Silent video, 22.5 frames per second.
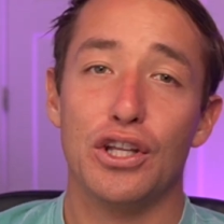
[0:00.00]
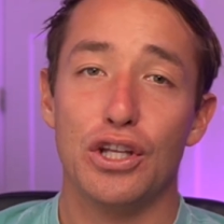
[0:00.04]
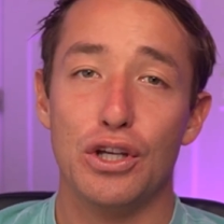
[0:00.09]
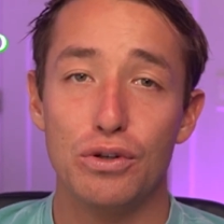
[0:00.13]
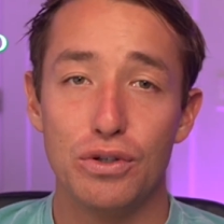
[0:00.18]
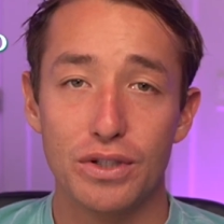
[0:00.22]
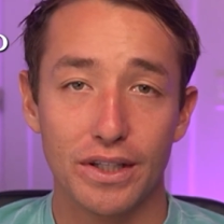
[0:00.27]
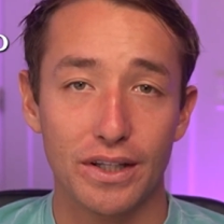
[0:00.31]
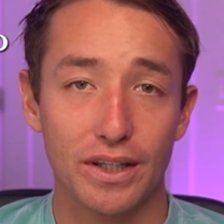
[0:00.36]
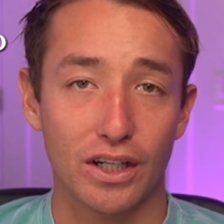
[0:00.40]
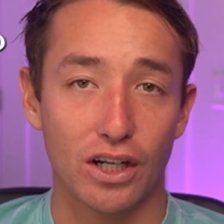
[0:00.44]

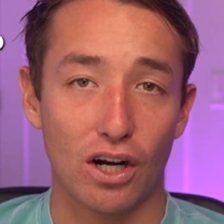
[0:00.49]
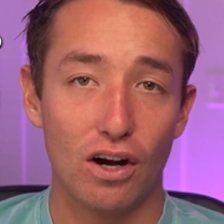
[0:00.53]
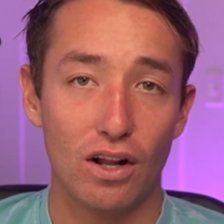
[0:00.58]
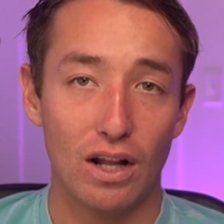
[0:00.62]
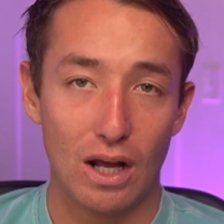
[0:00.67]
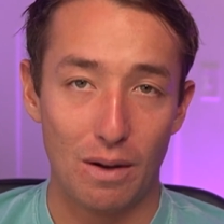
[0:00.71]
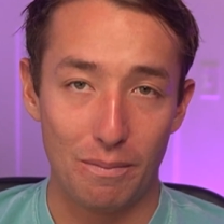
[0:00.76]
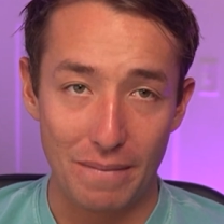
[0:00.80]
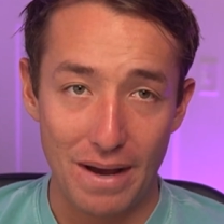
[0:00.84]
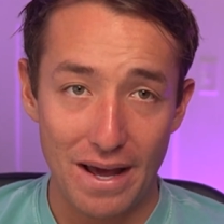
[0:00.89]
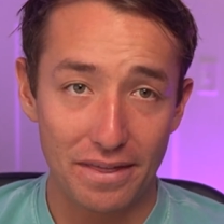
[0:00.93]
Using the
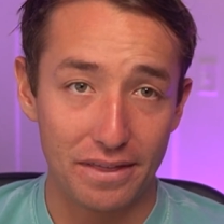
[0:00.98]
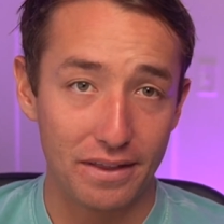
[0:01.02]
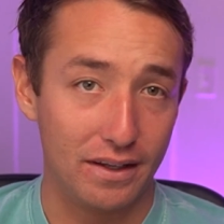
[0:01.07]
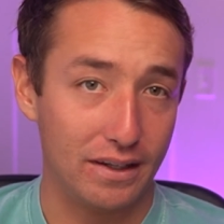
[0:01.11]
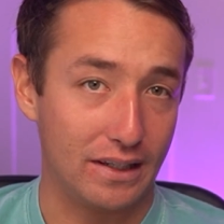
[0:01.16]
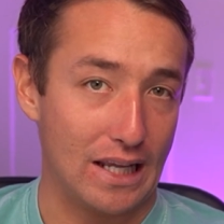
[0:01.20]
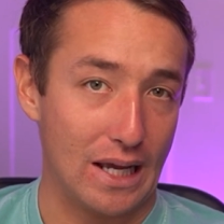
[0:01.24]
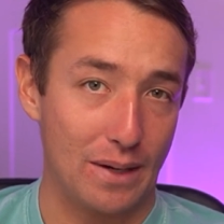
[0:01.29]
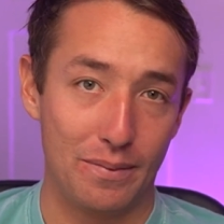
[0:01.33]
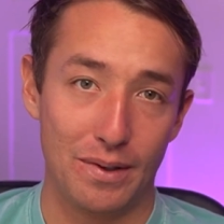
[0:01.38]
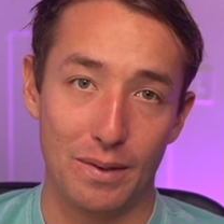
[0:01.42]
callout
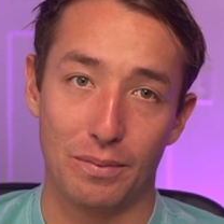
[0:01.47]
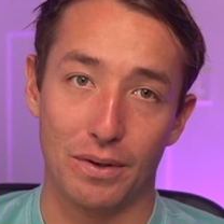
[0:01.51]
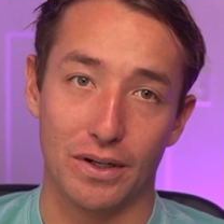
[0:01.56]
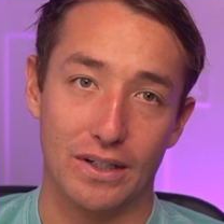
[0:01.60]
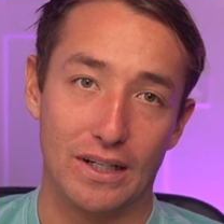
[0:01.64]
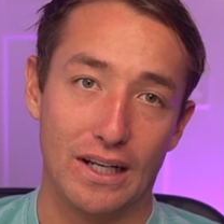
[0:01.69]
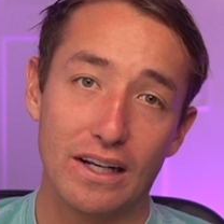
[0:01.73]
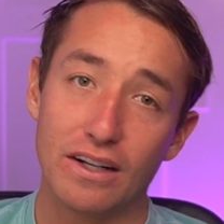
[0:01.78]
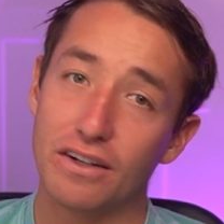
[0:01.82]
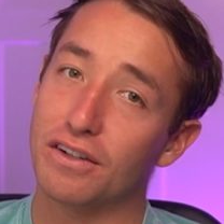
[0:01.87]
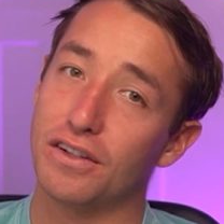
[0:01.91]
method can be
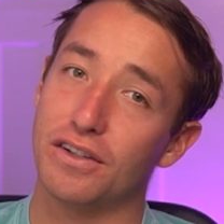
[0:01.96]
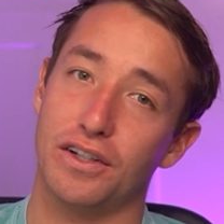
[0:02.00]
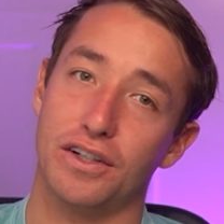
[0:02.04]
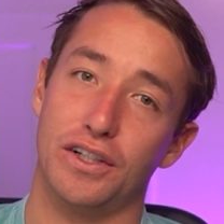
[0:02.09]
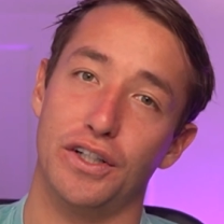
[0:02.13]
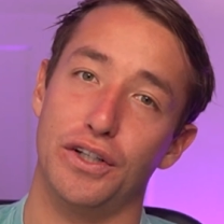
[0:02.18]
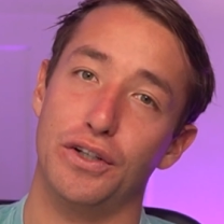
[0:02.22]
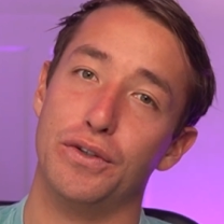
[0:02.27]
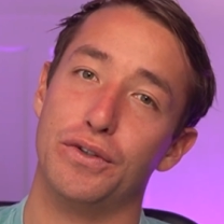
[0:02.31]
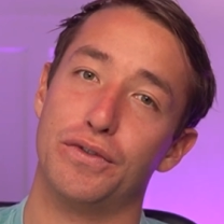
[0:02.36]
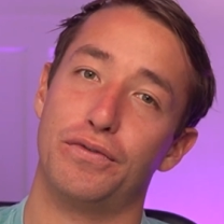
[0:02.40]

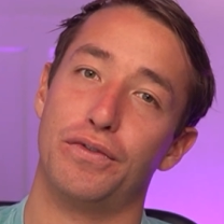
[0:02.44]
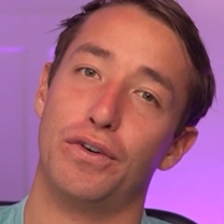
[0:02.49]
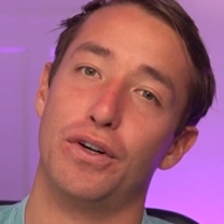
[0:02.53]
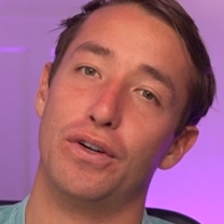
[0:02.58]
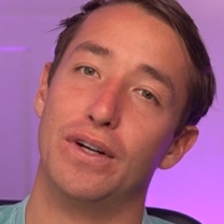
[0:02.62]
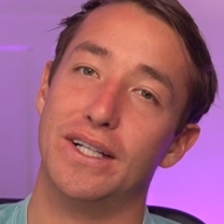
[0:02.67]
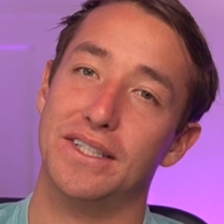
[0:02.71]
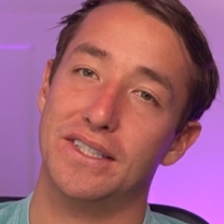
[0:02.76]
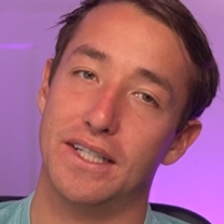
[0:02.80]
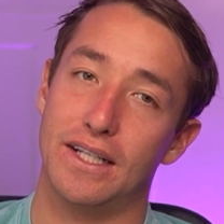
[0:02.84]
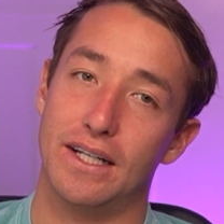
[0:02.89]
particularly useful
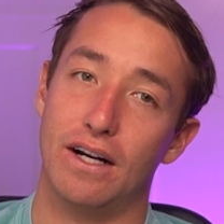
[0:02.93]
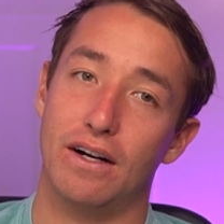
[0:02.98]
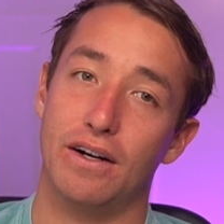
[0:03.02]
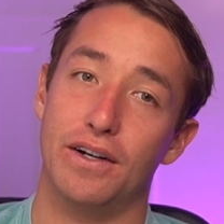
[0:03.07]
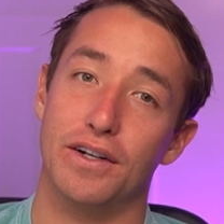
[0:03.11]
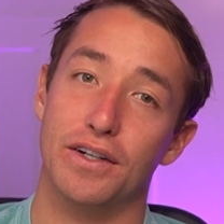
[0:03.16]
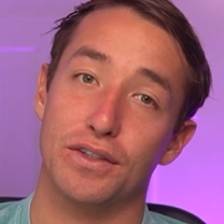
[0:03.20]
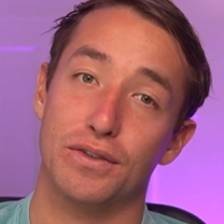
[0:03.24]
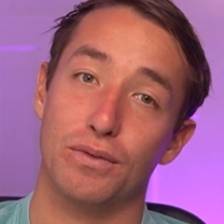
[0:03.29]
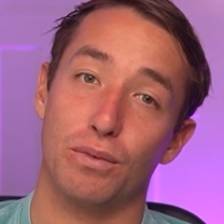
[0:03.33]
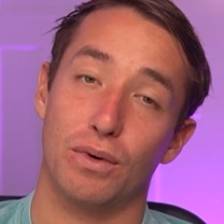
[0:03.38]
in
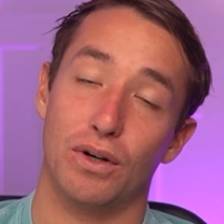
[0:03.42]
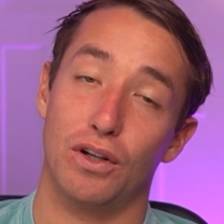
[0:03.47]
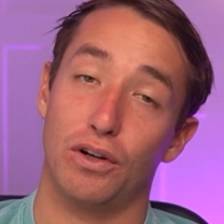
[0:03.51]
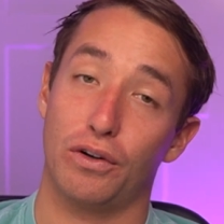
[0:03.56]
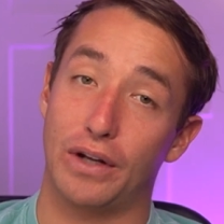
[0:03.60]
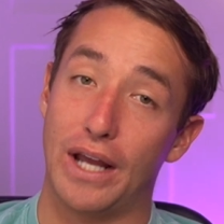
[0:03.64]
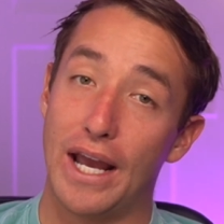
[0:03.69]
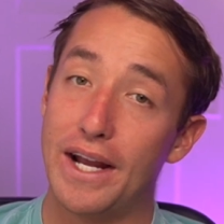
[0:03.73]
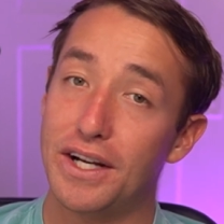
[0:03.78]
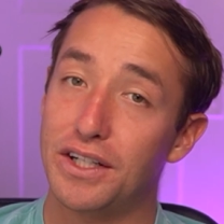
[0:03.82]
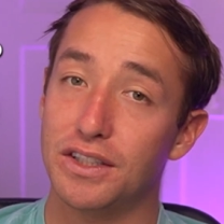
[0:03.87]
scenarios where
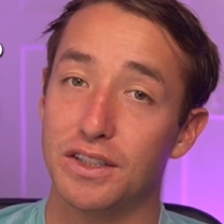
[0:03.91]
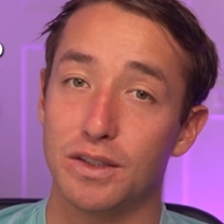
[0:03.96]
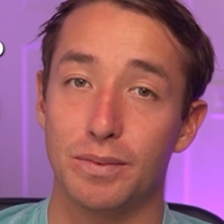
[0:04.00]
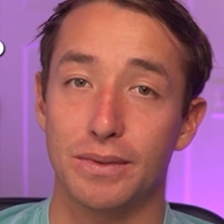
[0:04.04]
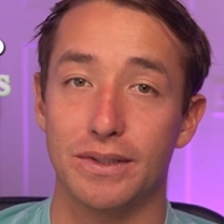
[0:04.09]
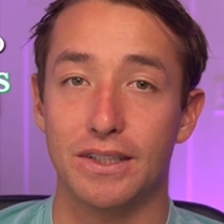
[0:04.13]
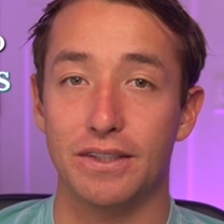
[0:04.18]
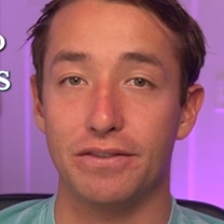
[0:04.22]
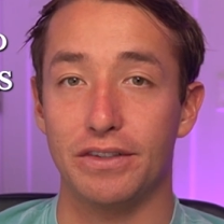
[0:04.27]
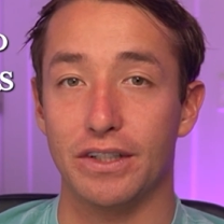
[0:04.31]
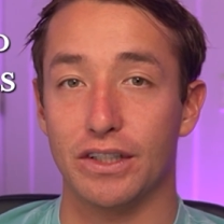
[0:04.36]

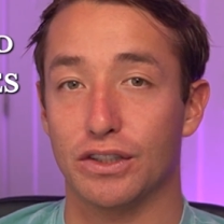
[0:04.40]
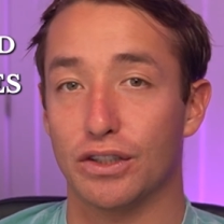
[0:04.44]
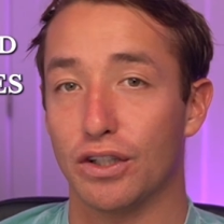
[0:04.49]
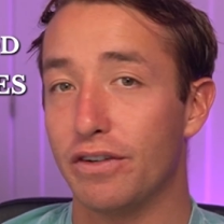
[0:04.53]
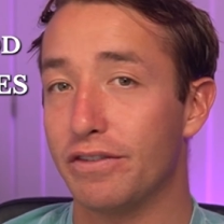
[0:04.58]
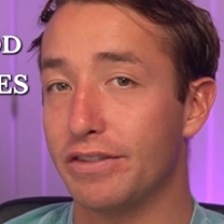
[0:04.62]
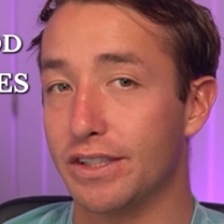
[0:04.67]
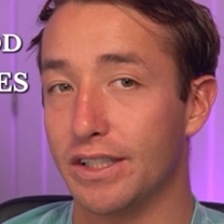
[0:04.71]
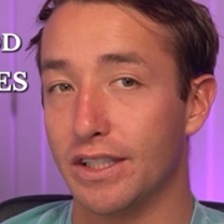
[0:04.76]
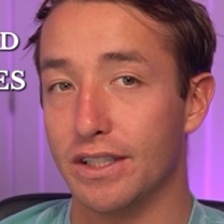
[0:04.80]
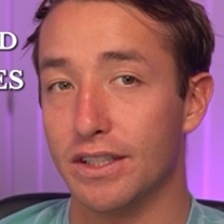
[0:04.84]
location-specific
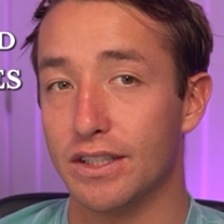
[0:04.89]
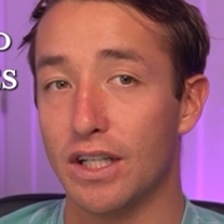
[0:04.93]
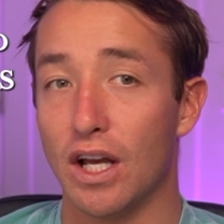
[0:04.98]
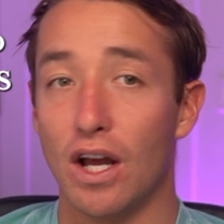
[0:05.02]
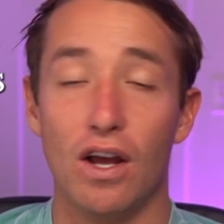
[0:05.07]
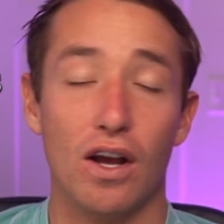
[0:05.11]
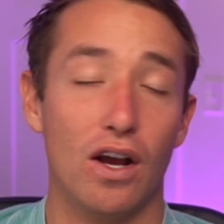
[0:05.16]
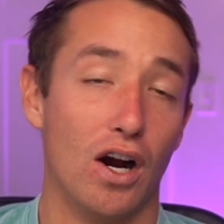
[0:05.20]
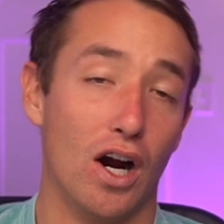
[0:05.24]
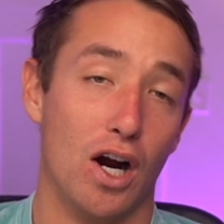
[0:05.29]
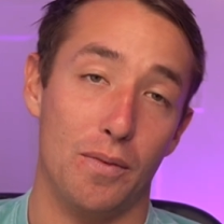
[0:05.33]
services
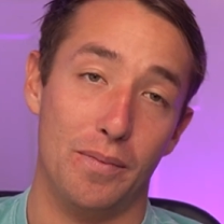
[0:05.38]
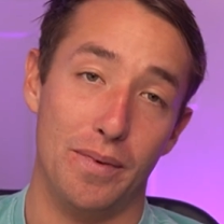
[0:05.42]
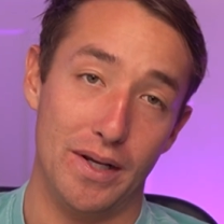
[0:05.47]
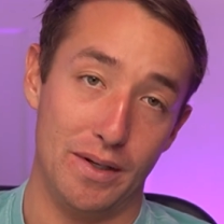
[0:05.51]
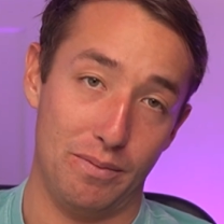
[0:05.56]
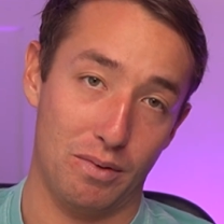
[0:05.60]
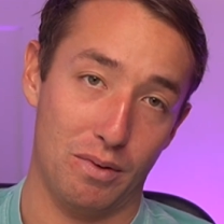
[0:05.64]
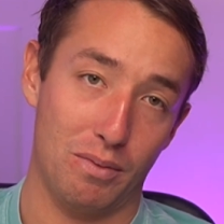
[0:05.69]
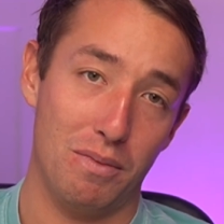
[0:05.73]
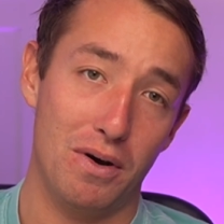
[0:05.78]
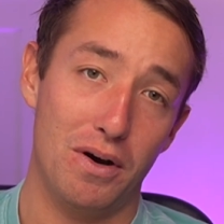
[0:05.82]
are being
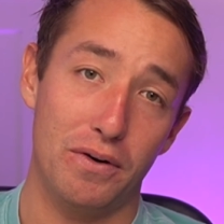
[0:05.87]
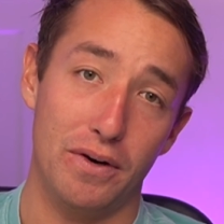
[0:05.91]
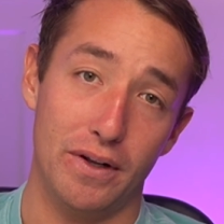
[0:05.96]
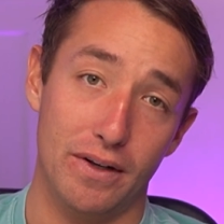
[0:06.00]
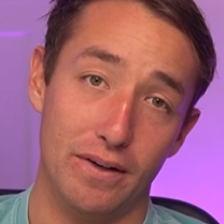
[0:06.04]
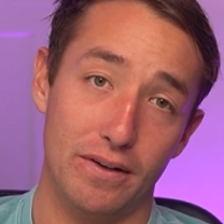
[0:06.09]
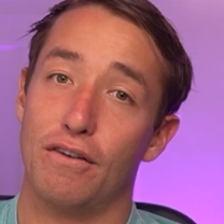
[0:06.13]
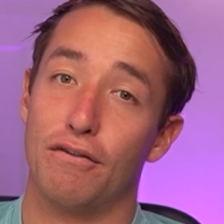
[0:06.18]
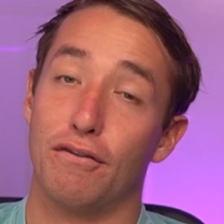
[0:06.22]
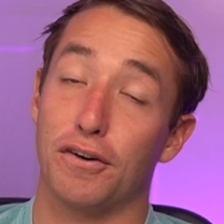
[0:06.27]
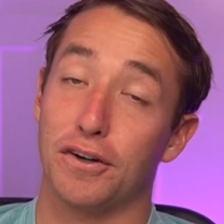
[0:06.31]

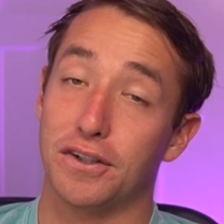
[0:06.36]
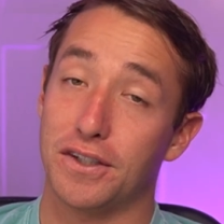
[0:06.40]
promoted. For